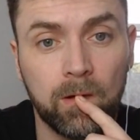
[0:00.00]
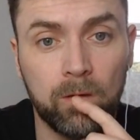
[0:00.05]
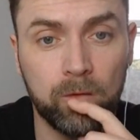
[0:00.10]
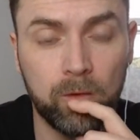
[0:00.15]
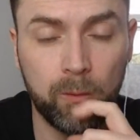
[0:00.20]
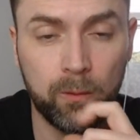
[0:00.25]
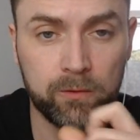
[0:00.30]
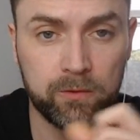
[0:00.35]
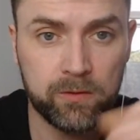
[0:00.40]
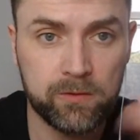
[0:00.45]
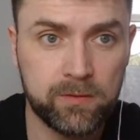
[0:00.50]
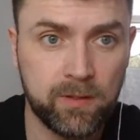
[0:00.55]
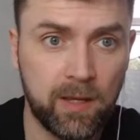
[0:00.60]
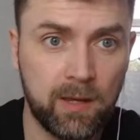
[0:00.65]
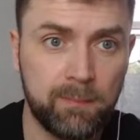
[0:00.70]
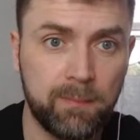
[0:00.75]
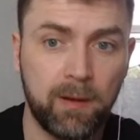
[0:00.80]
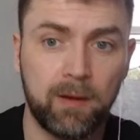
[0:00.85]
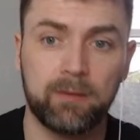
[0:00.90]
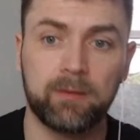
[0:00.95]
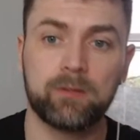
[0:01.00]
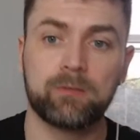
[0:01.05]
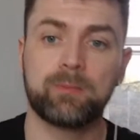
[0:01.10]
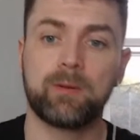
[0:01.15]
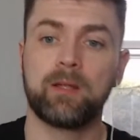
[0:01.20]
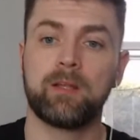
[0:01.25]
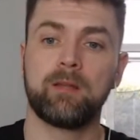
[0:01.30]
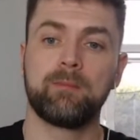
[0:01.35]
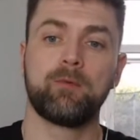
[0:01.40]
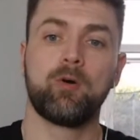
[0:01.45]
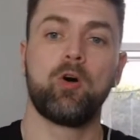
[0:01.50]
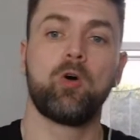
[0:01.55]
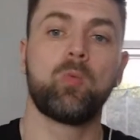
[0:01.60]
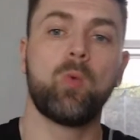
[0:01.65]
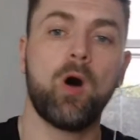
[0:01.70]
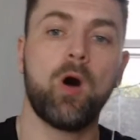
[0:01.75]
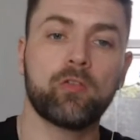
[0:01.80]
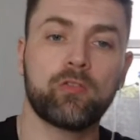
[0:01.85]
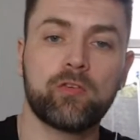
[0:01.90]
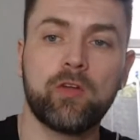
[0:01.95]
Don't know what to say about this man
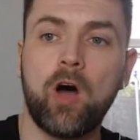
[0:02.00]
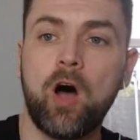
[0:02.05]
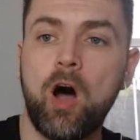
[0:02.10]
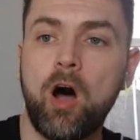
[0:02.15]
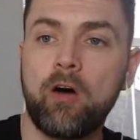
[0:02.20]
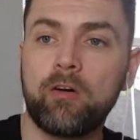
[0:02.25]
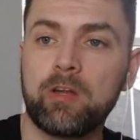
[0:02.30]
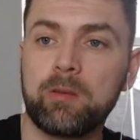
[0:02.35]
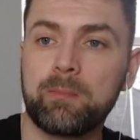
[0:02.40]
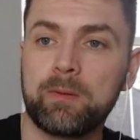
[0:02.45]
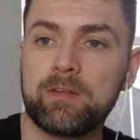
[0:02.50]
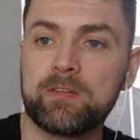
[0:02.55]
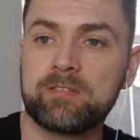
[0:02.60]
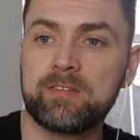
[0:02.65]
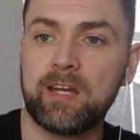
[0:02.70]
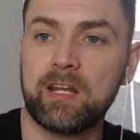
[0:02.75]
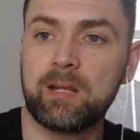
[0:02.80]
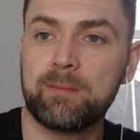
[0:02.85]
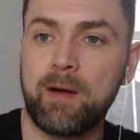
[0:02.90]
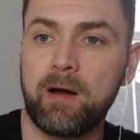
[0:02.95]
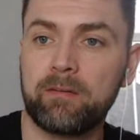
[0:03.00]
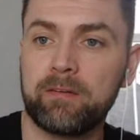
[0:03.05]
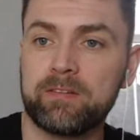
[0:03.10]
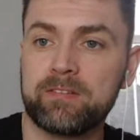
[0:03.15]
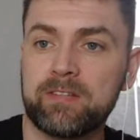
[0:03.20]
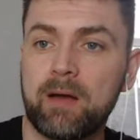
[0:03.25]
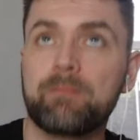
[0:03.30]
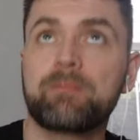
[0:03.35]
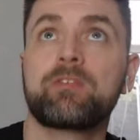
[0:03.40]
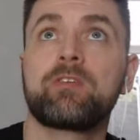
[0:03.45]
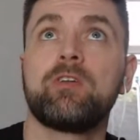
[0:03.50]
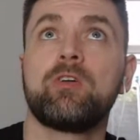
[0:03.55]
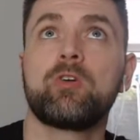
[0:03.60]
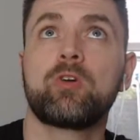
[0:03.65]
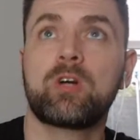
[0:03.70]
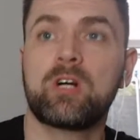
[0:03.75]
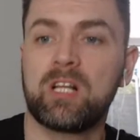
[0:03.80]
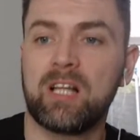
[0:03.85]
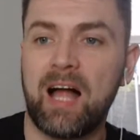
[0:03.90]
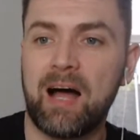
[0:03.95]
anymore. What's not already been said about this
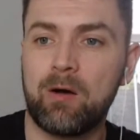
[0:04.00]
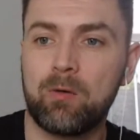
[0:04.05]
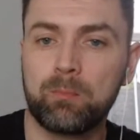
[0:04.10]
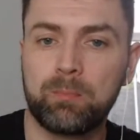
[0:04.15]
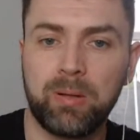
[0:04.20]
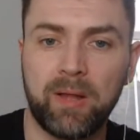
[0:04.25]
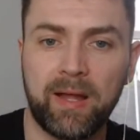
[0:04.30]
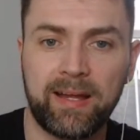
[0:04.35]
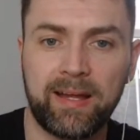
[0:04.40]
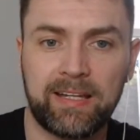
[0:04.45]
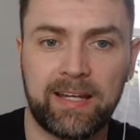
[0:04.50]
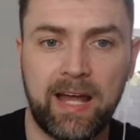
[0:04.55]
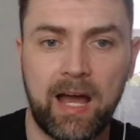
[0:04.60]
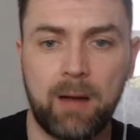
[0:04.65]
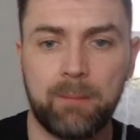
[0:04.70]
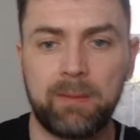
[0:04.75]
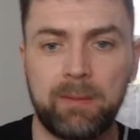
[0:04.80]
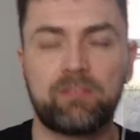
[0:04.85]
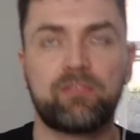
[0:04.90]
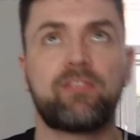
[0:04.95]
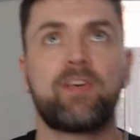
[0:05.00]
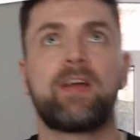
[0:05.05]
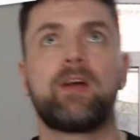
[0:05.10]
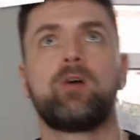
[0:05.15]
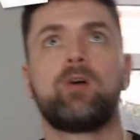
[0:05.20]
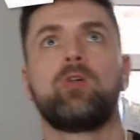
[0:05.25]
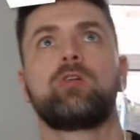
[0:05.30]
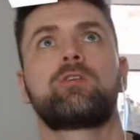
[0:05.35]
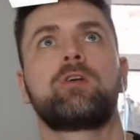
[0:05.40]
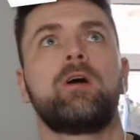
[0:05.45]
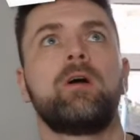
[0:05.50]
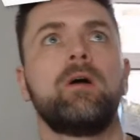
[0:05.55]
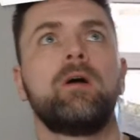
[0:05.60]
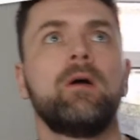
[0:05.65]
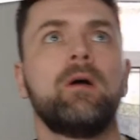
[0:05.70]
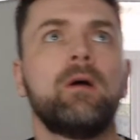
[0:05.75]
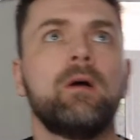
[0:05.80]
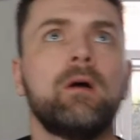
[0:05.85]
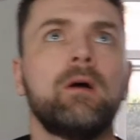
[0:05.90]
absolute clown playing in our midfield?